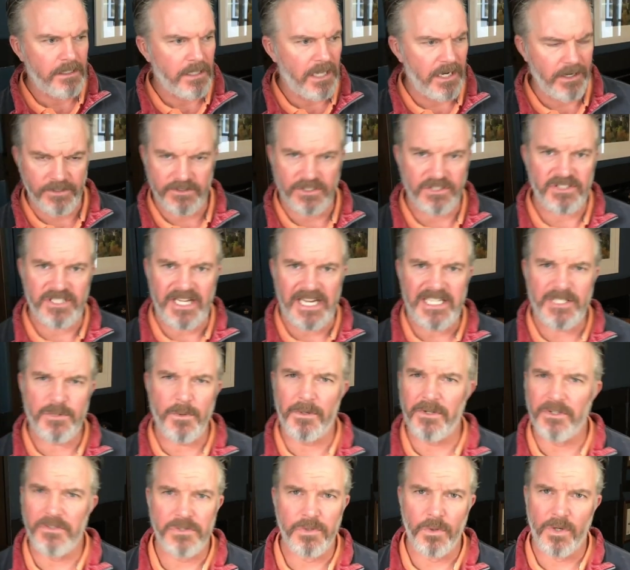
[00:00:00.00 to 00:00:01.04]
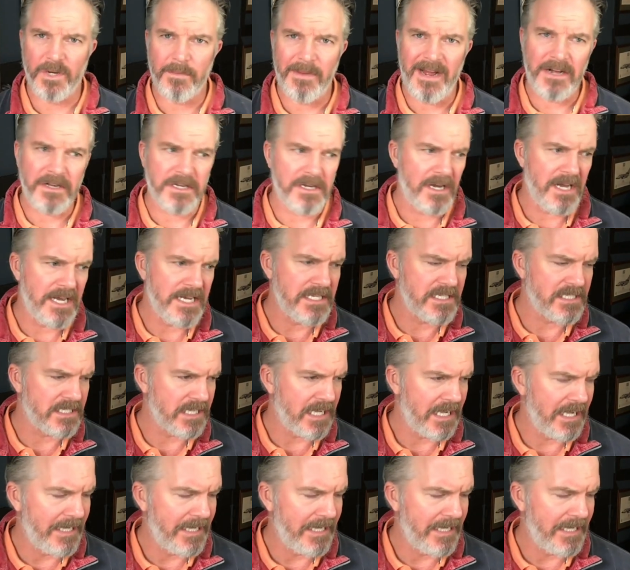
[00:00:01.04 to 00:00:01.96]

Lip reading: and I'll just say, this is what I'm going to talk about, guys.